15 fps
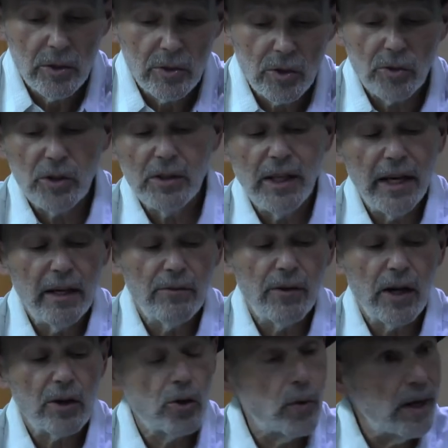So the day of
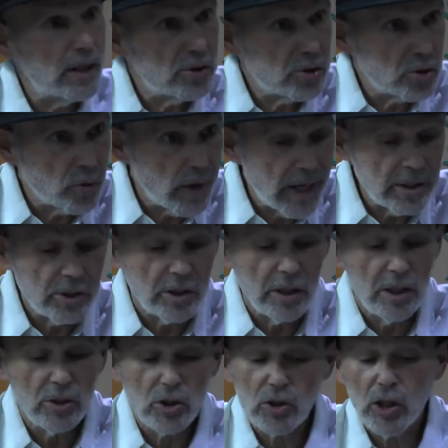our greatest
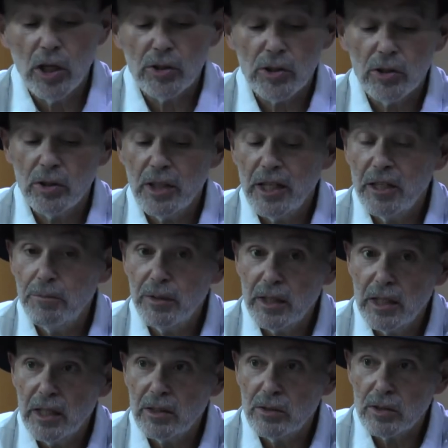tragedies is also the day that
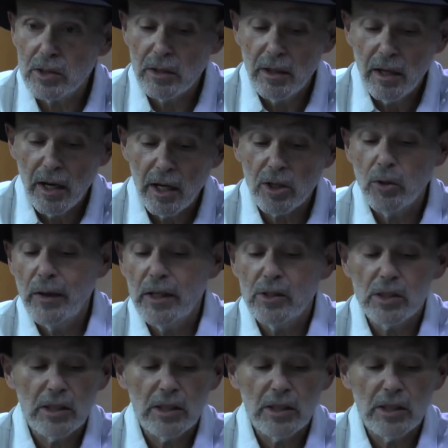begins our greatest